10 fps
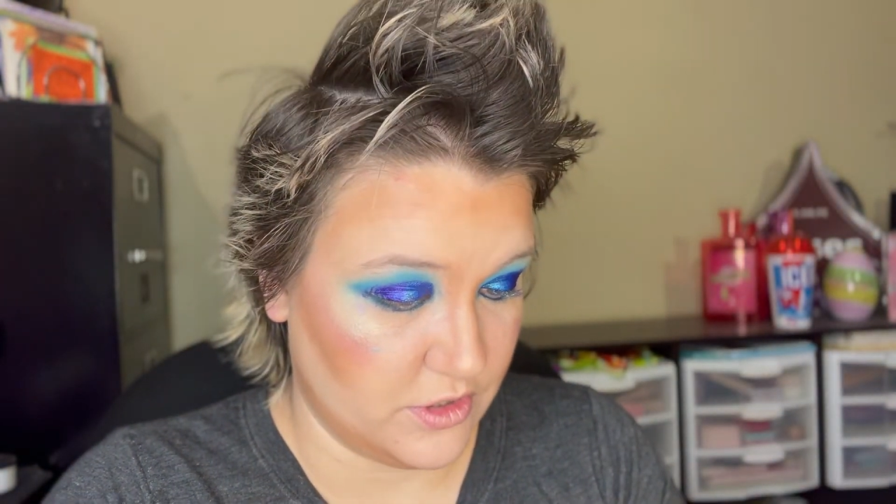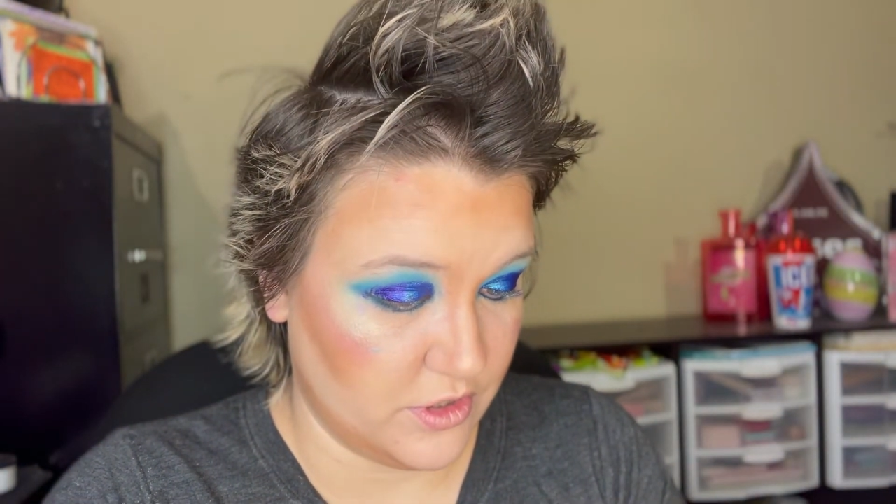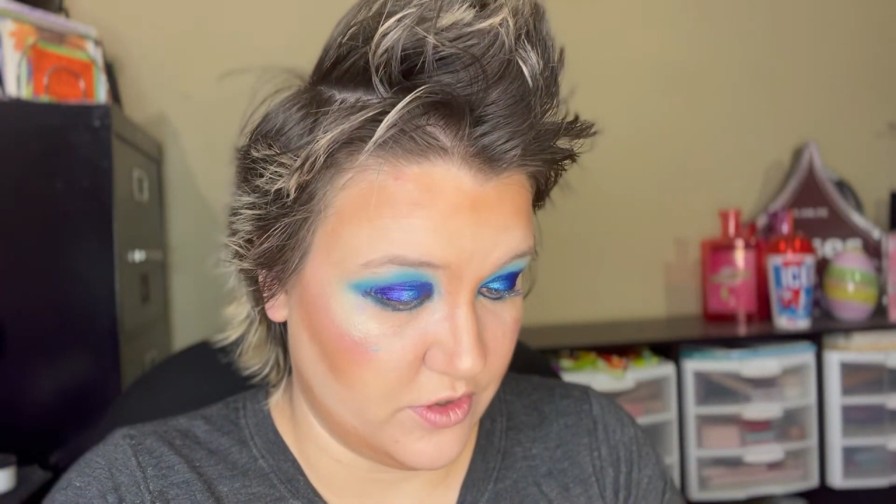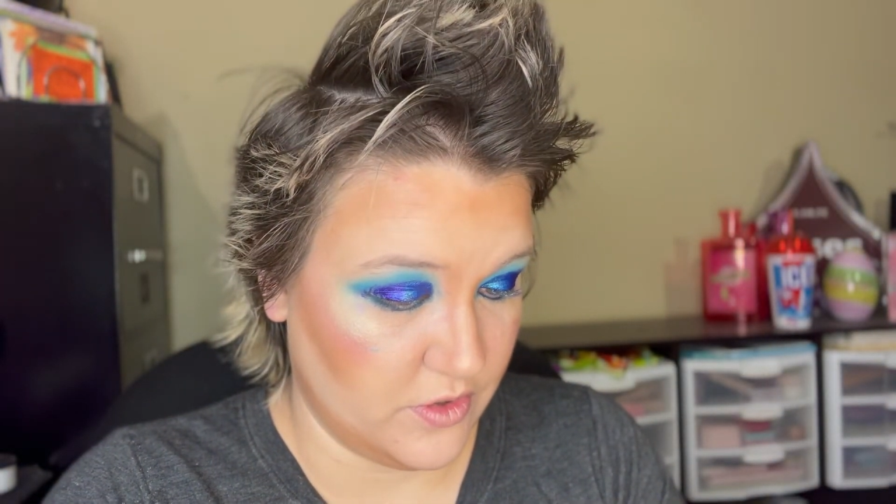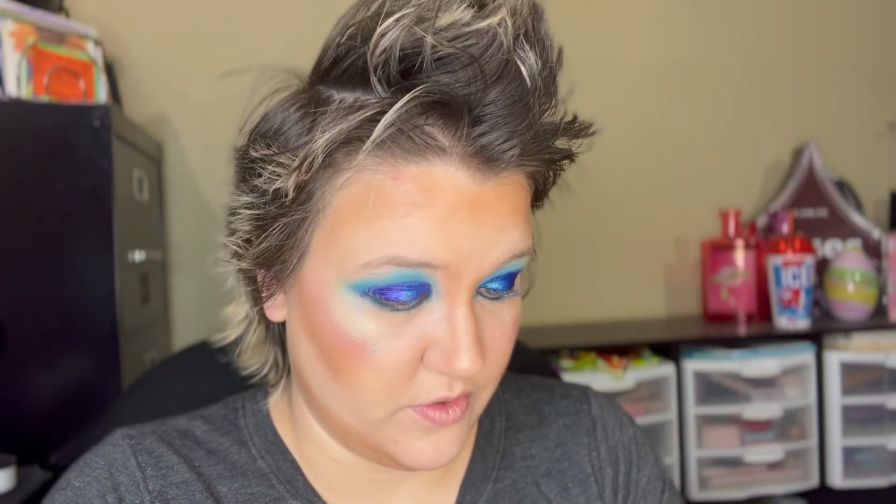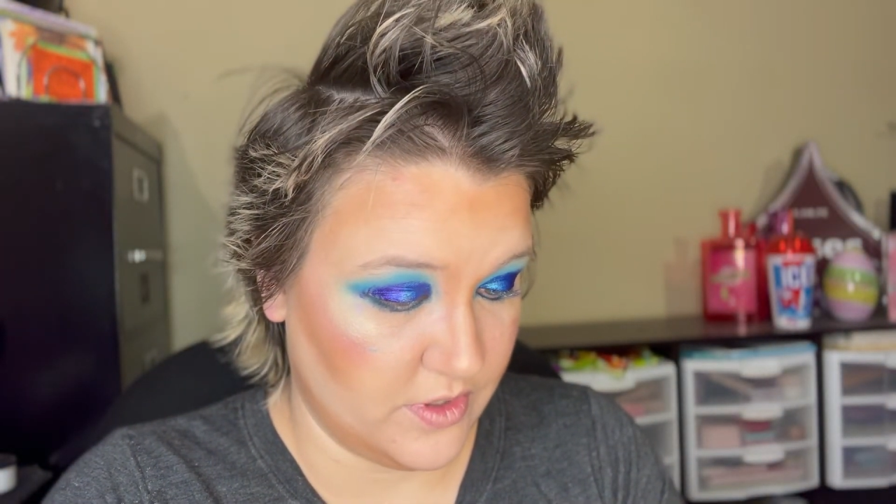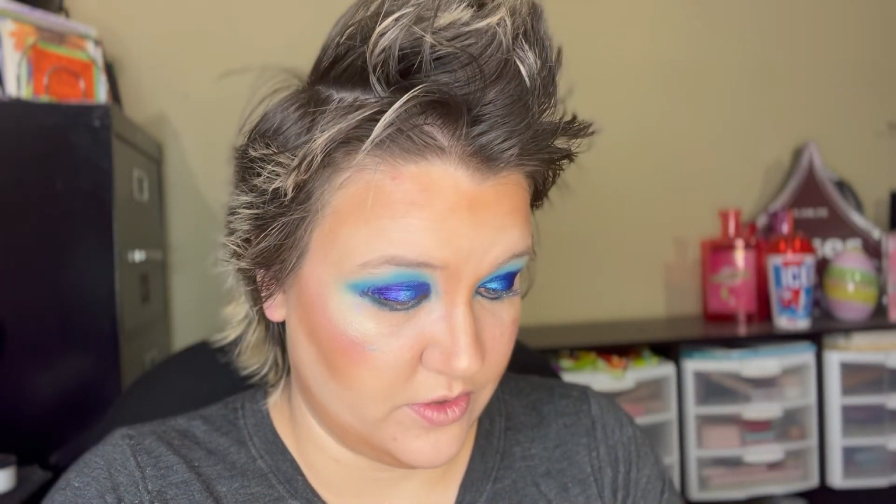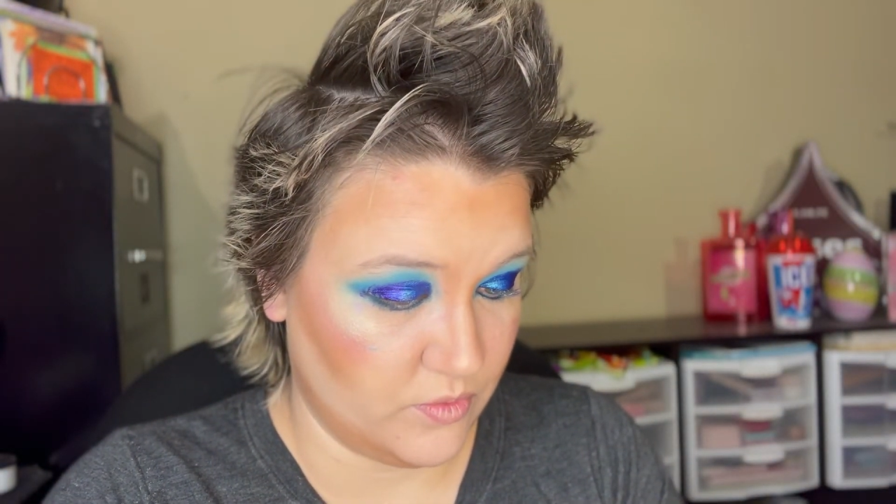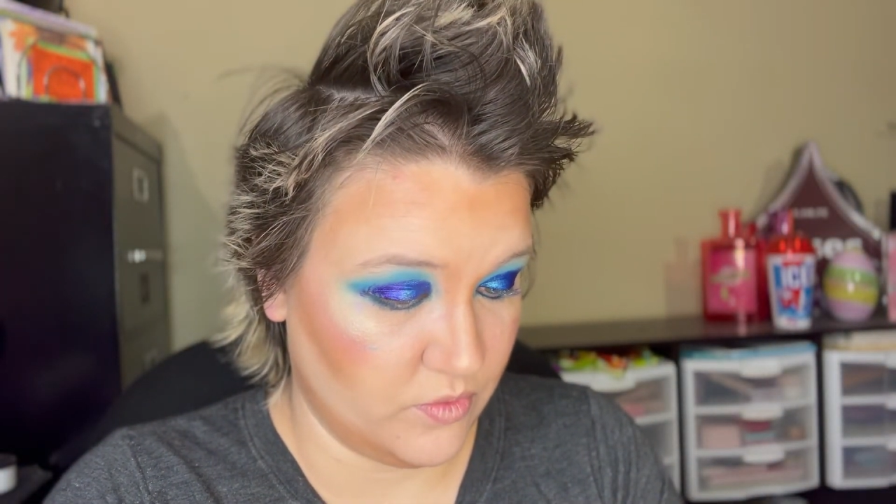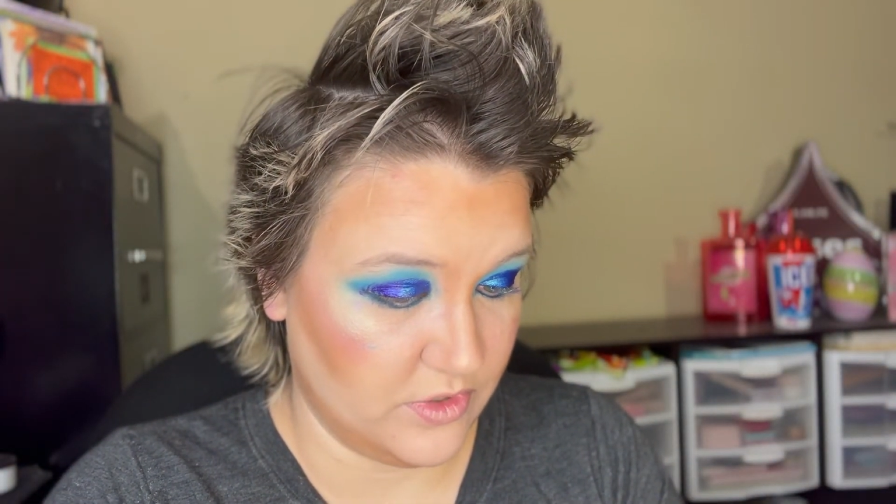so
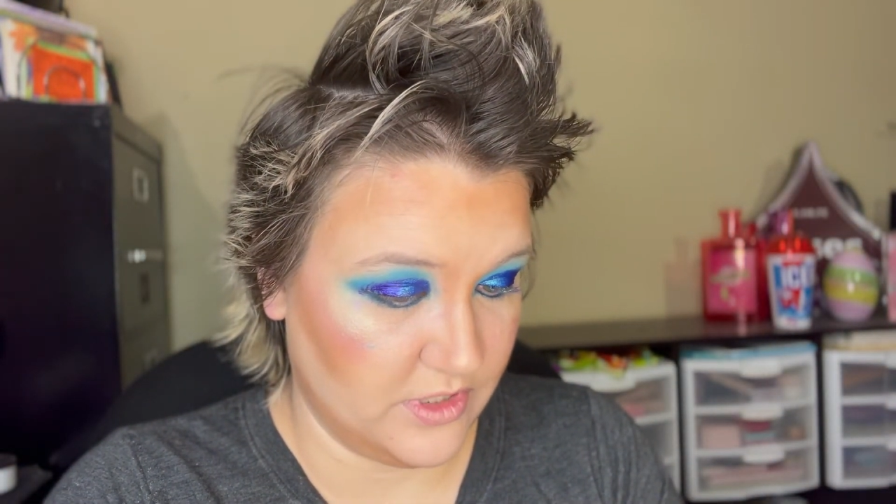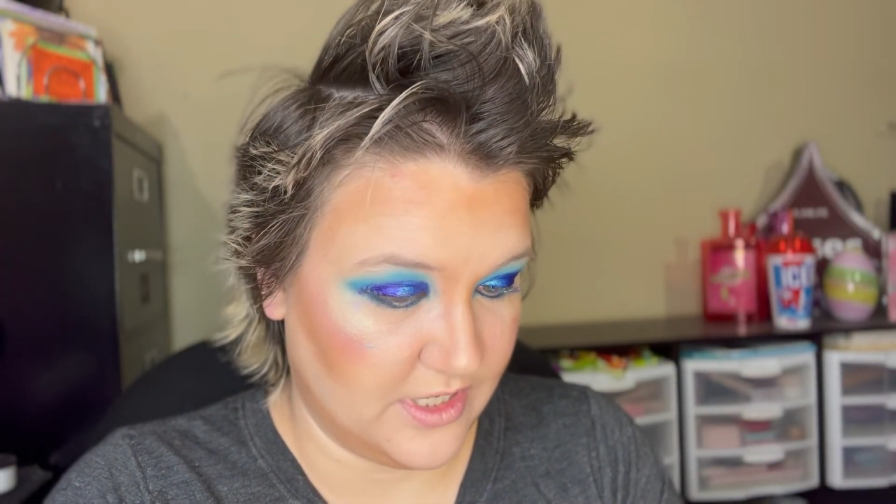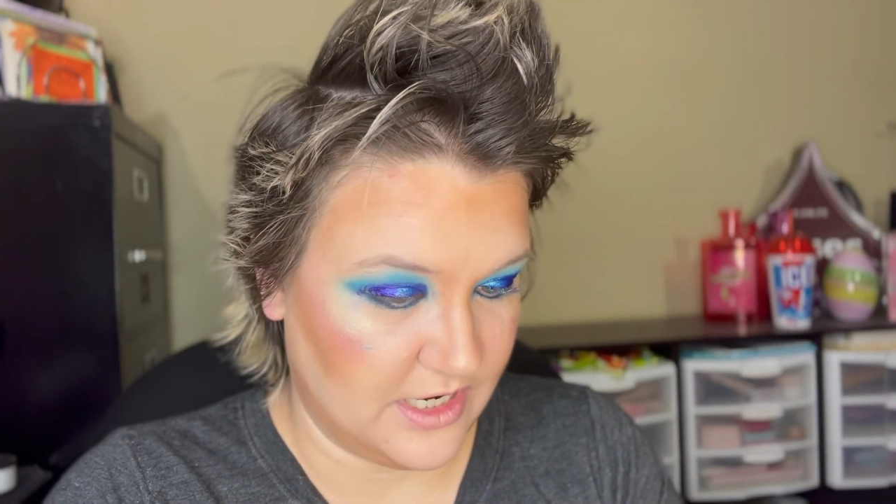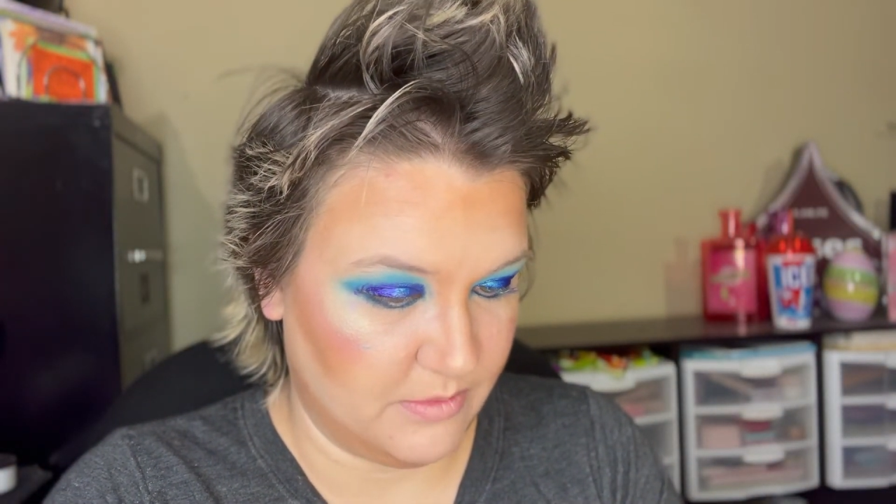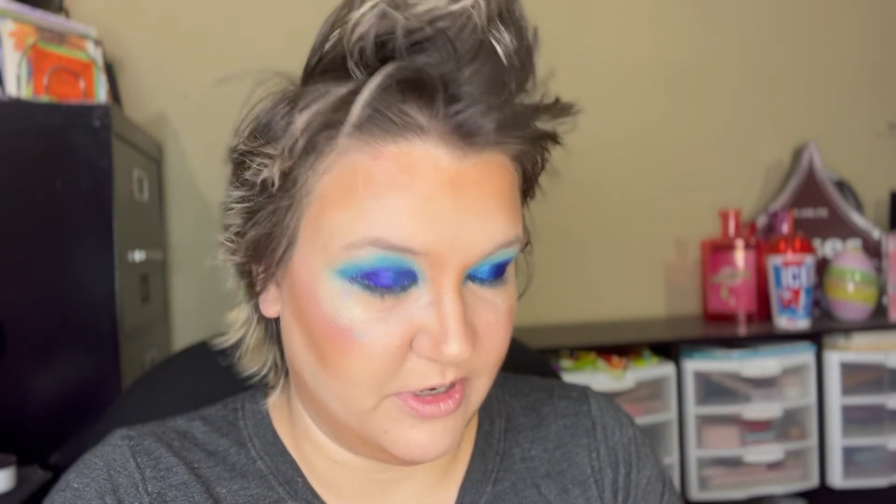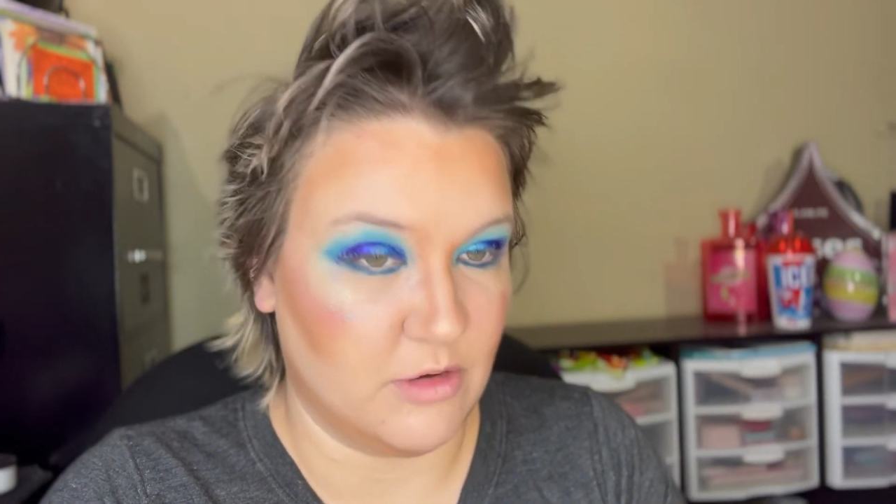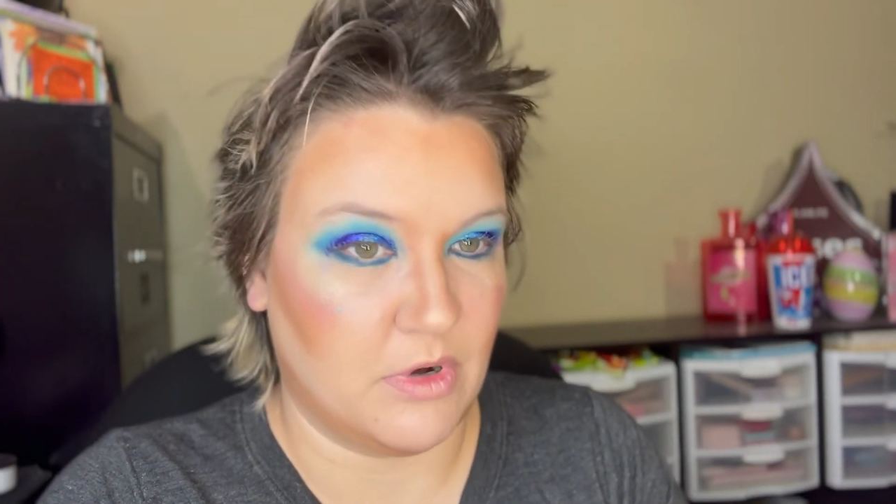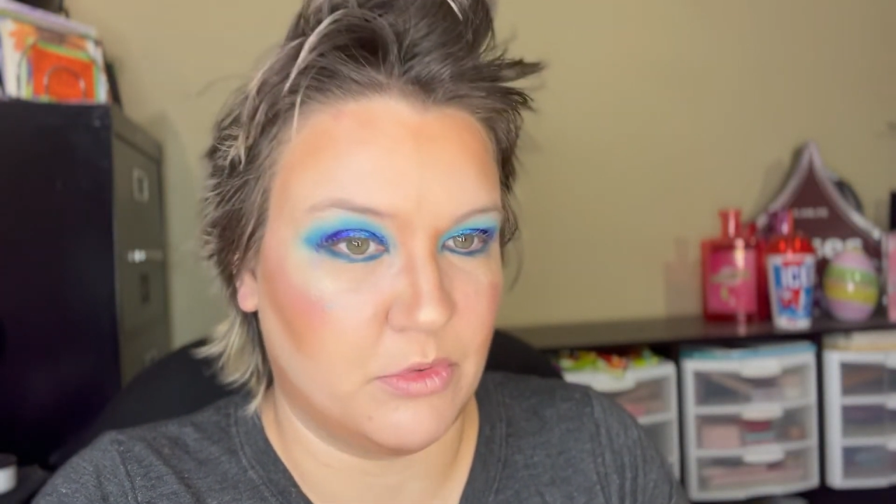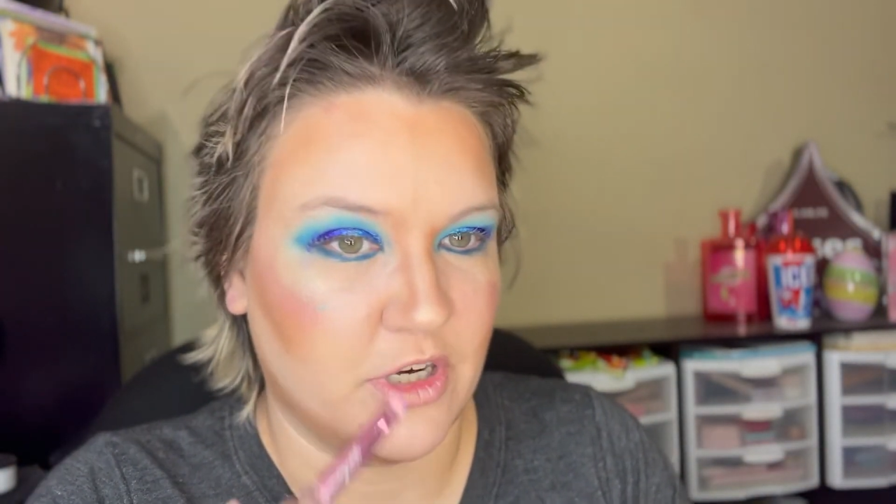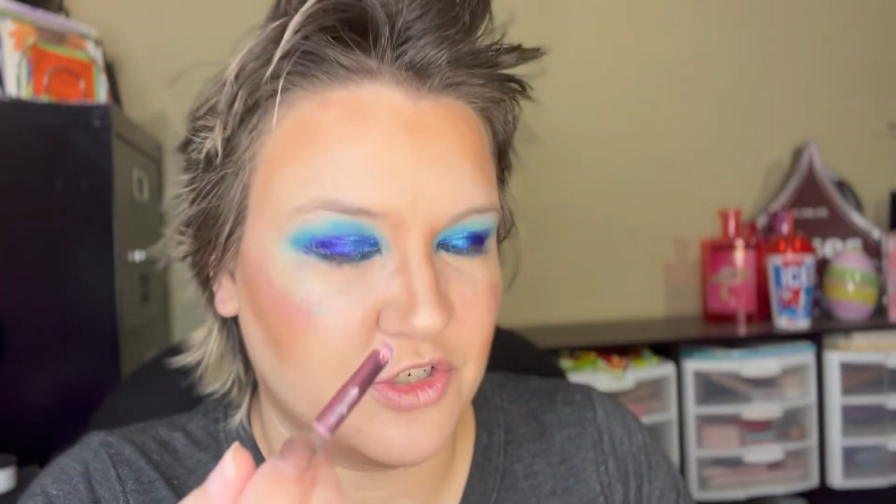it's really got to be on
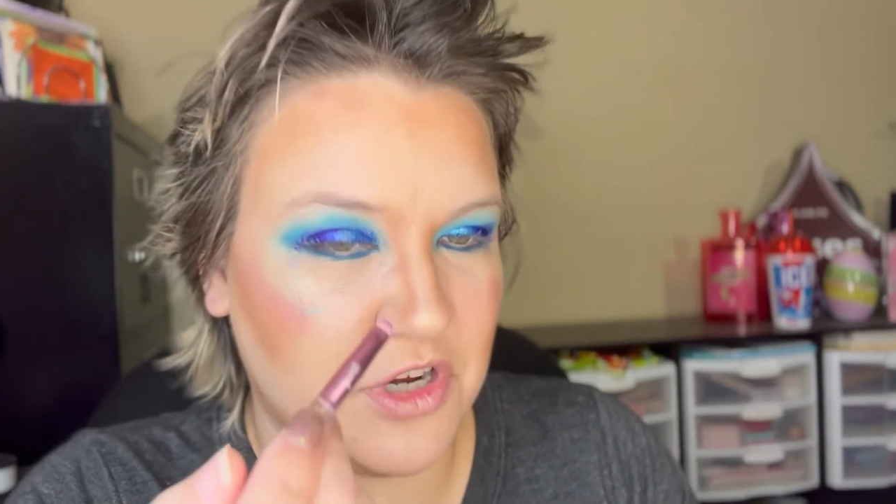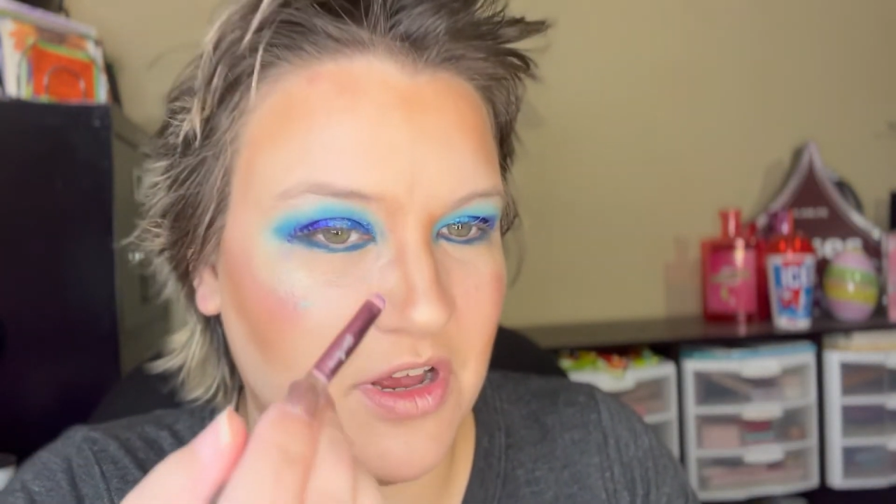my brush.